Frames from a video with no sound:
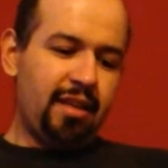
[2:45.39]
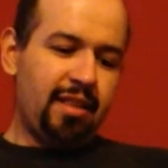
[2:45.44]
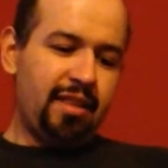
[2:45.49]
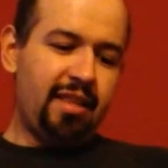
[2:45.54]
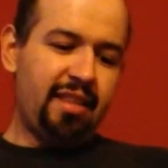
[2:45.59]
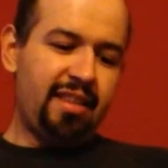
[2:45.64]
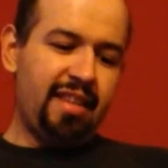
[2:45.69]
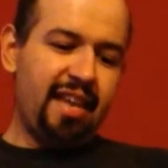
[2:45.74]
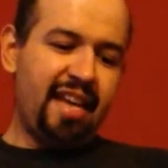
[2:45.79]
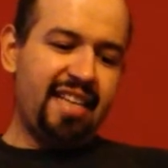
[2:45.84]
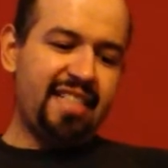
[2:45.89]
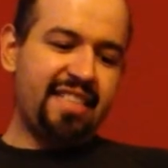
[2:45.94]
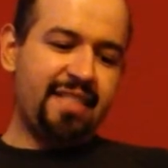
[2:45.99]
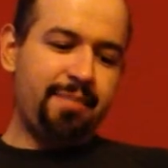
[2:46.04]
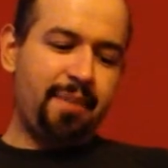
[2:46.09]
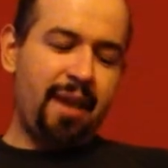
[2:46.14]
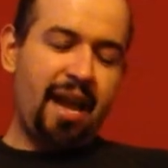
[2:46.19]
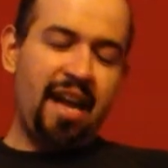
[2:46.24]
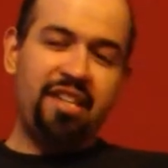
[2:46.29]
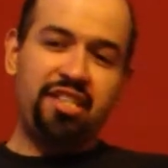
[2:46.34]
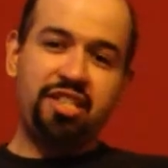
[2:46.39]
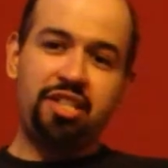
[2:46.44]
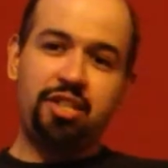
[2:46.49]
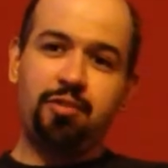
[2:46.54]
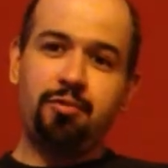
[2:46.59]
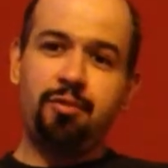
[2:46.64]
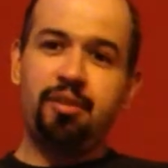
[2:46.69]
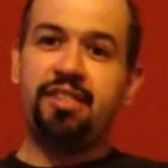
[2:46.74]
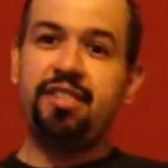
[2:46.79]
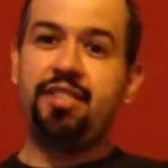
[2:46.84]
The next
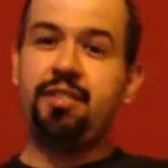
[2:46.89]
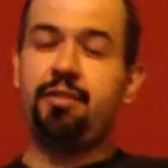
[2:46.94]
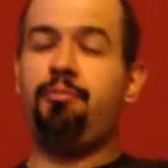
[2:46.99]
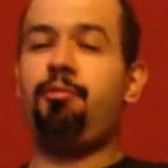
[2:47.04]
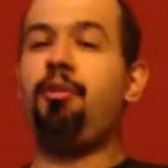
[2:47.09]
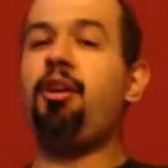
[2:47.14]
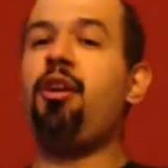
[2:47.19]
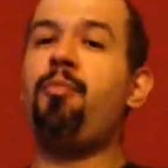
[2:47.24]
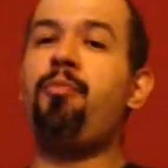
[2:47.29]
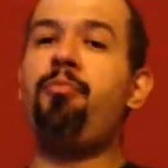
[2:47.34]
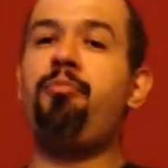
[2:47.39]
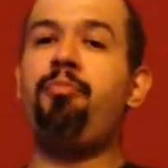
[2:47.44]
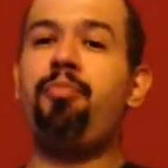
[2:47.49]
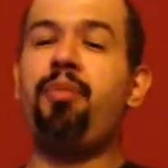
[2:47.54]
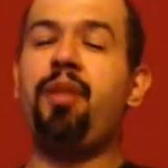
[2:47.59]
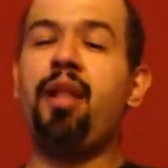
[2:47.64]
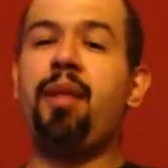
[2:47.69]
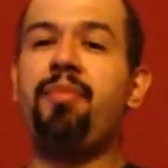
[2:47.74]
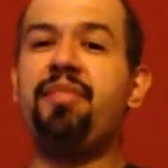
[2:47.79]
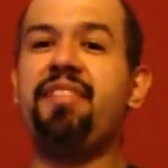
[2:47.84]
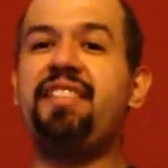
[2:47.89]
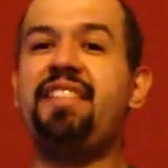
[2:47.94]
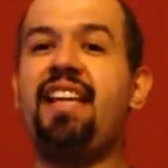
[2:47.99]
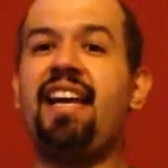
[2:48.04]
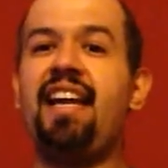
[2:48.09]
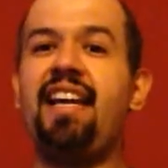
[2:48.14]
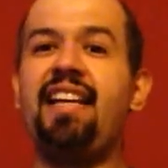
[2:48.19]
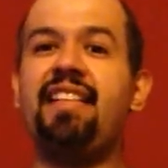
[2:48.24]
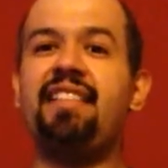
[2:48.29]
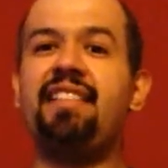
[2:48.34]
match was the
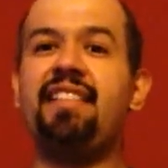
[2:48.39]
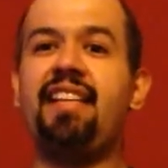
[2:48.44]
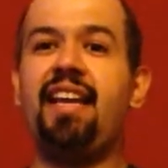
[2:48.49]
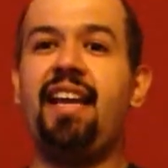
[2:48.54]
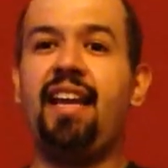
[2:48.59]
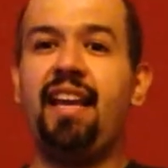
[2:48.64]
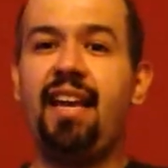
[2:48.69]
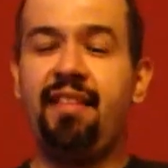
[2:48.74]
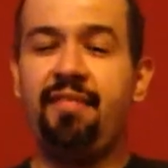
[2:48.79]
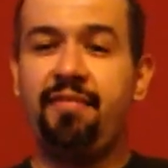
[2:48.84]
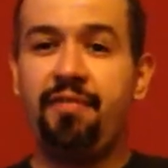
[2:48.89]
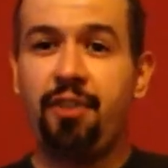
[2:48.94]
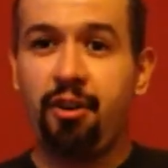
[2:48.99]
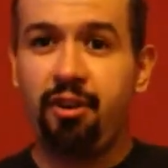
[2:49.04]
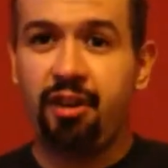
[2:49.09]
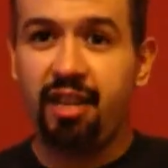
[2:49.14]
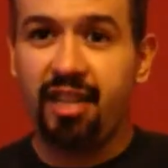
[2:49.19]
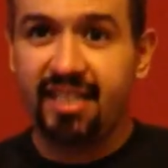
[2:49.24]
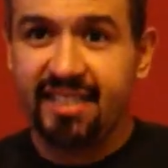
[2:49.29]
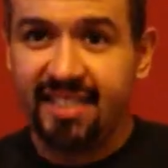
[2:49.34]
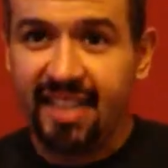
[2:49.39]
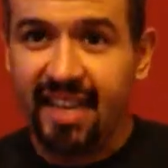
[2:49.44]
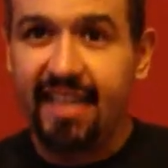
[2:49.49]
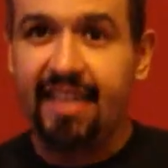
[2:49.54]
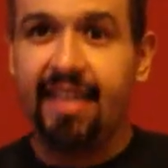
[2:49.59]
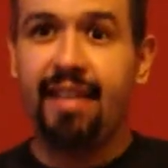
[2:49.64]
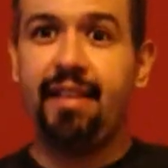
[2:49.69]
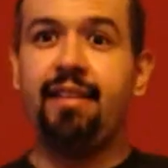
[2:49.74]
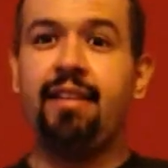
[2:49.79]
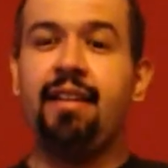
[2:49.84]
well-publicized and very
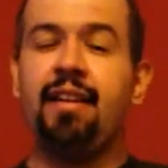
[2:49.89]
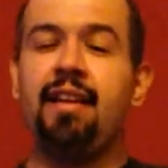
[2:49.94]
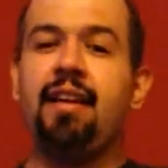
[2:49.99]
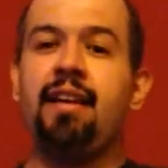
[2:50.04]
exciting